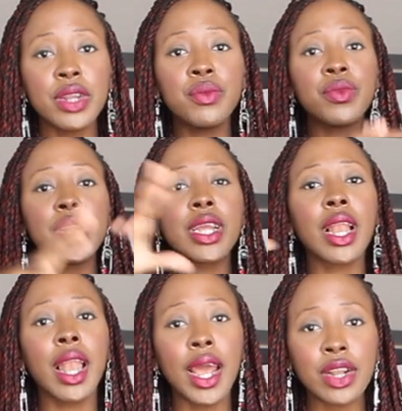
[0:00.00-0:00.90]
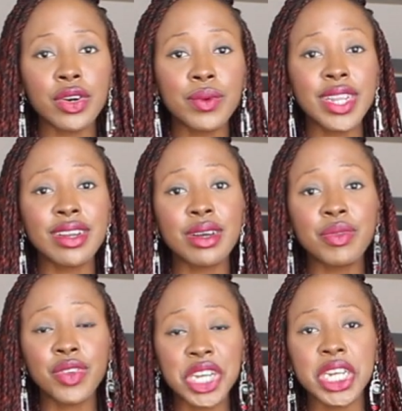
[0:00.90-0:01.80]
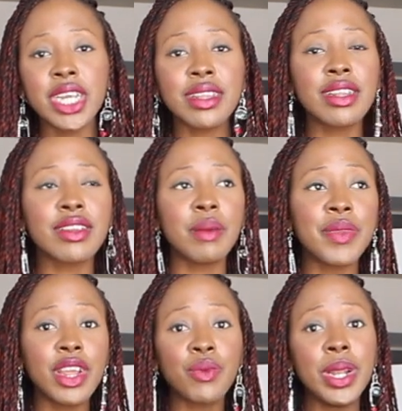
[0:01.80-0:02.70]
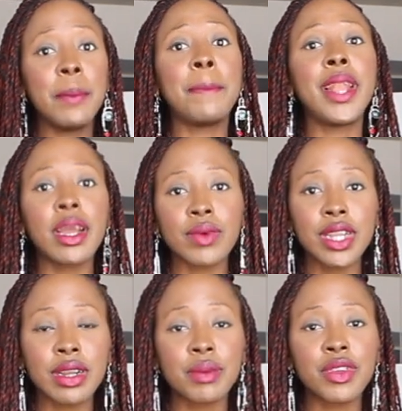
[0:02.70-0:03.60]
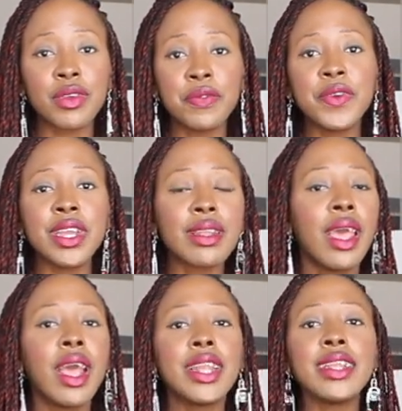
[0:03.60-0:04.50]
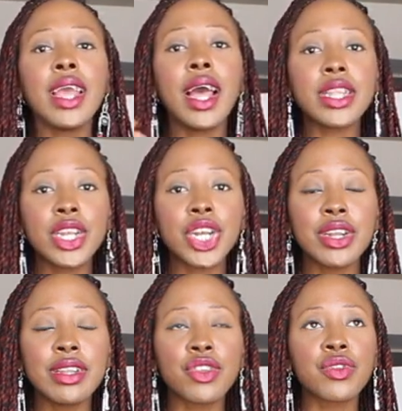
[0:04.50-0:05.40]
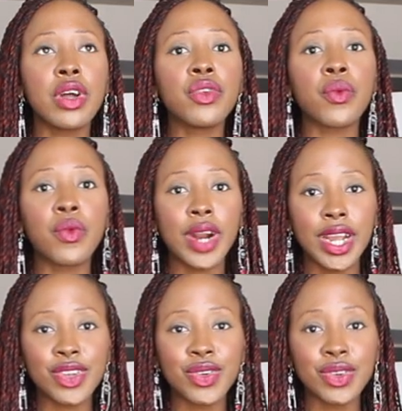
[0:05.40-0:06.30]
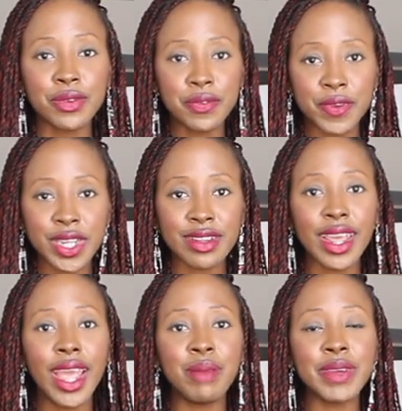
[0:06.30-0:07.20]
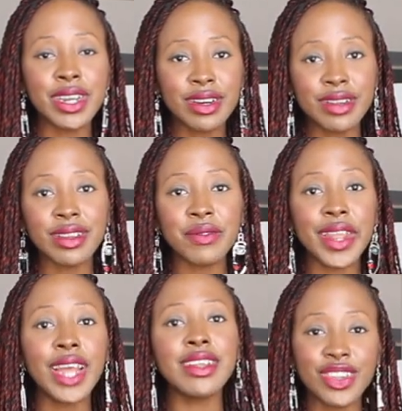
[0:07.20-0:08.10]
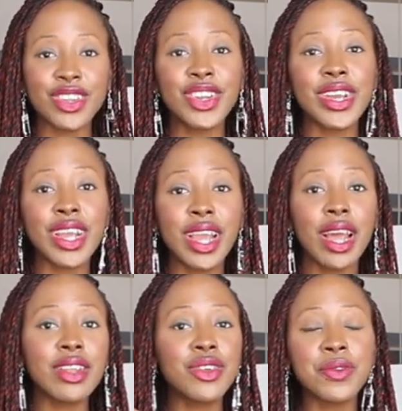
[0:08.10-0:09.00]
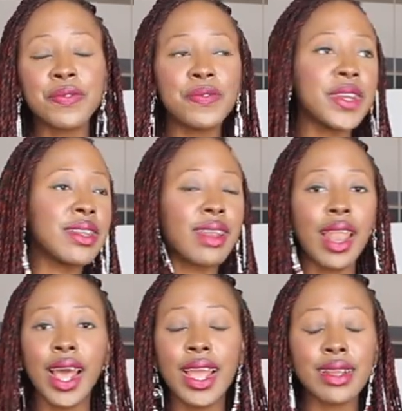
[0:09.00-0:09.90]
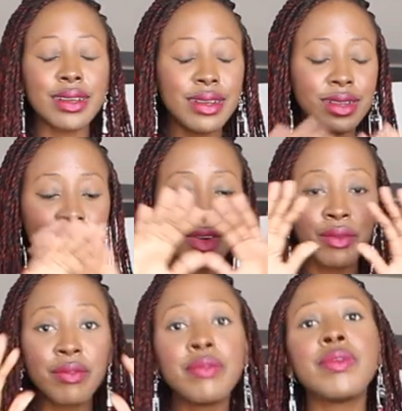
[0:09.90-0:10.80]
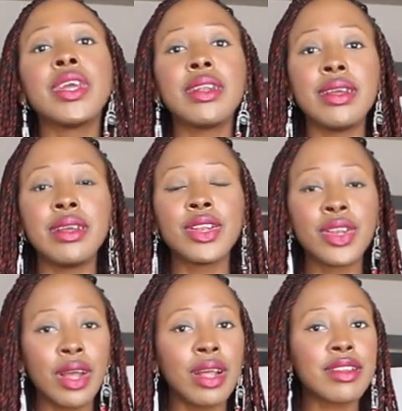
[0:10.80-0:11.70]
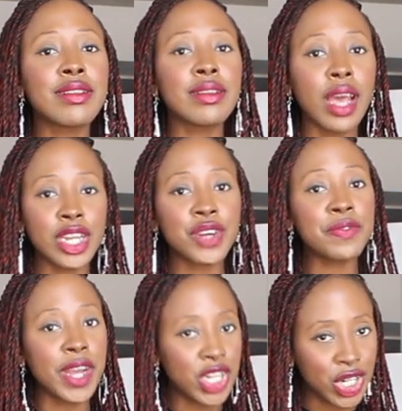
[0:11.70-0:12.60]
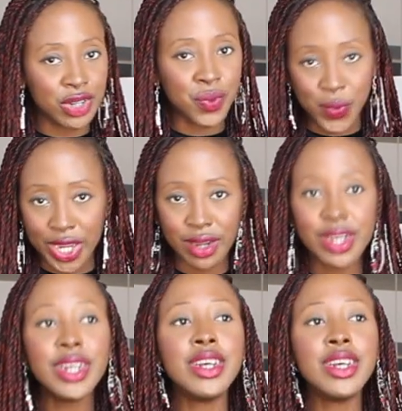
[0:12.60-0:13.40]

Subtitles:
and really lighter when it comes to shades, and something really black when it comes to the feet. The attention is drawn right to the feet, and because of that, you're just gonna cut your feet like in a really not such fashion way.